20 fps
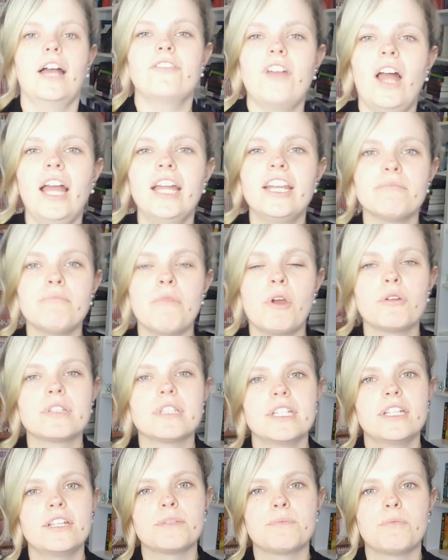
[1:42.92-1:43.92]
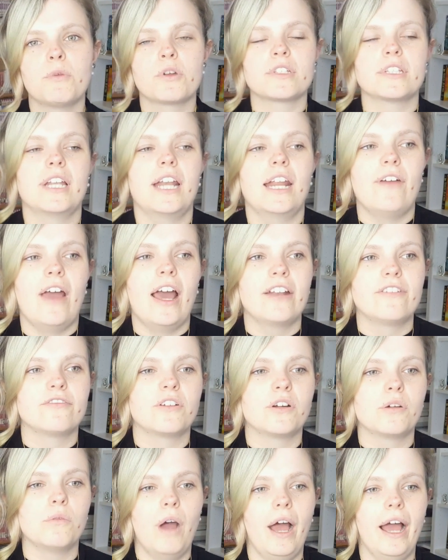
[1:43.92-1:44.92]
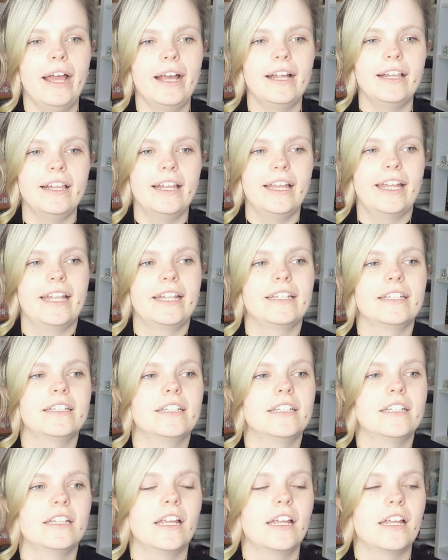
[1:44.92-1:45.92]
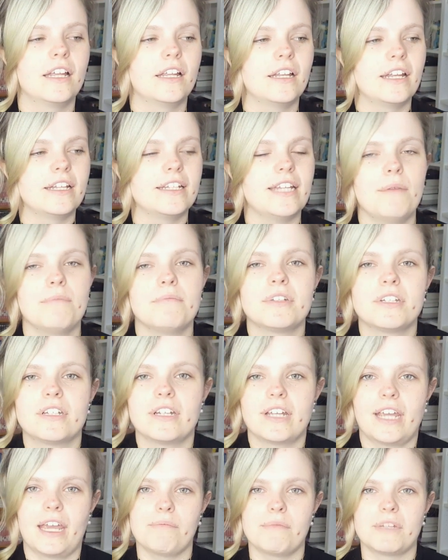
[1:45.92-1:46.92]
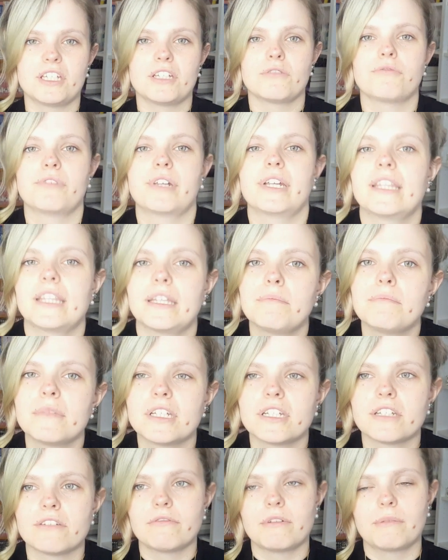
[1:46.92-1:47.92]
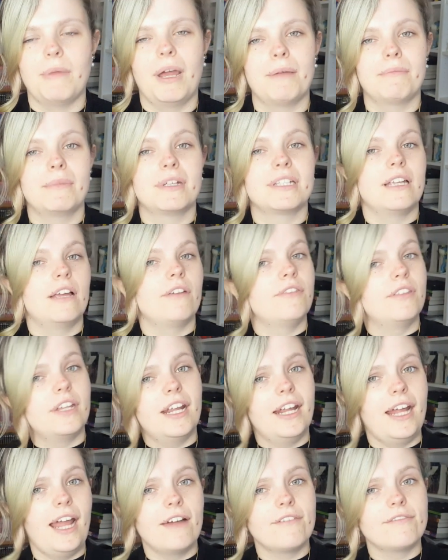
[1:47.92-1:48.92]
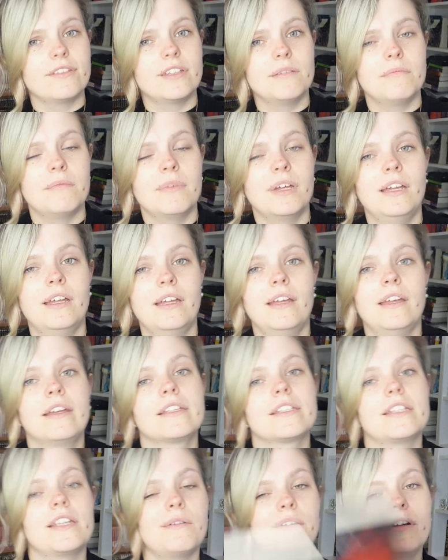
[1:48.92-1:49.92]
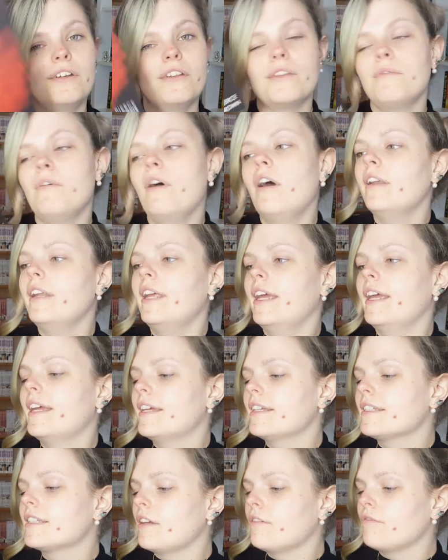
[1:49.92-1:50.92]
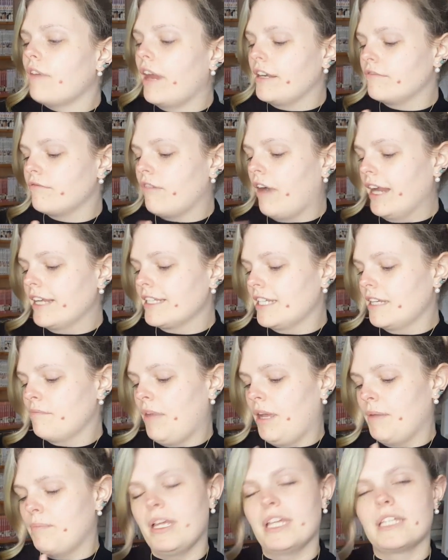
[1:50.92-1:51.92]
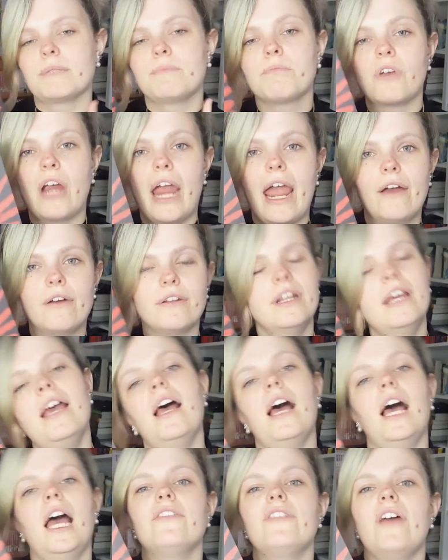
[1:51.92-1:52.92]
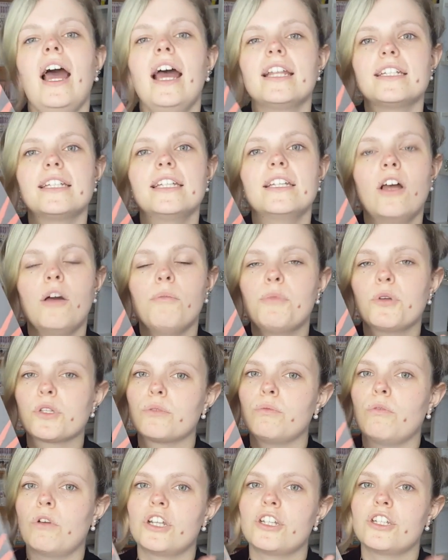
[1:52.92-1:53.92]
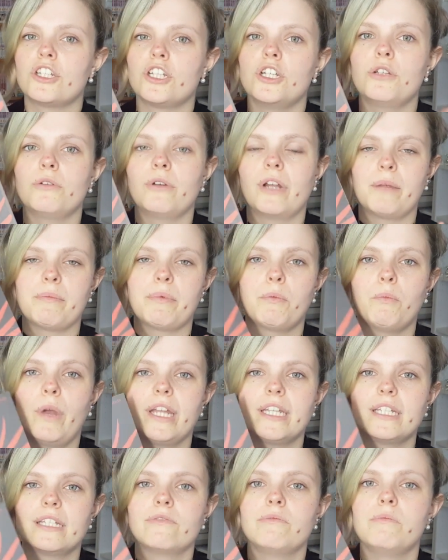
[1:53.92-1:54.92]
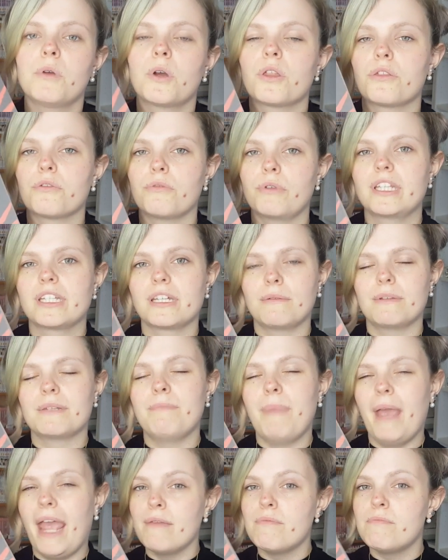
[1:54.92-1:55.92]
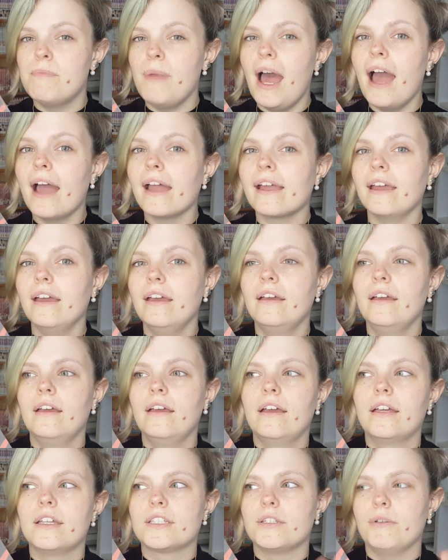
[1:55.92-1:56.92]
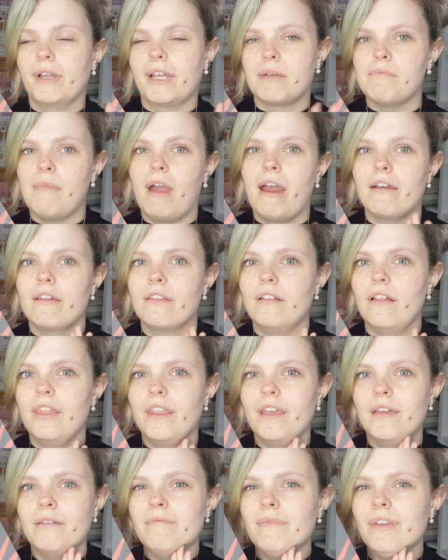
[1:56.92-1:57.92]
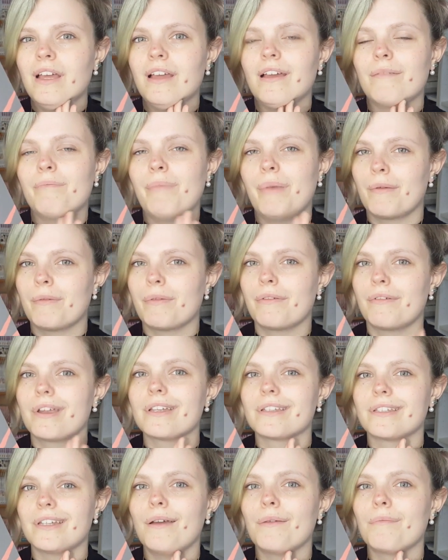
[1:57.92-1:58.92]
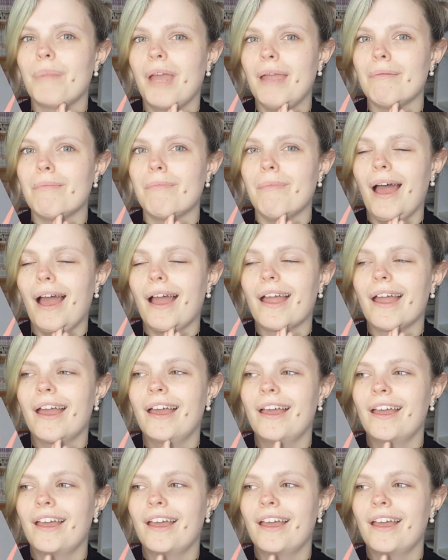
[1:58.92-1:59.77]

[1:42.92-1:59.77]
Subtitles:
I've kind of mostly used books that I've had for a while in an attempt to get me to read them and to remind myself that I have them. So another one is Red Rising by Piss Brown. I've actually got books 1 and 2 and I've been waiting for book 3 to come into paperback so I can marathon them. Book 3 is now in paperback.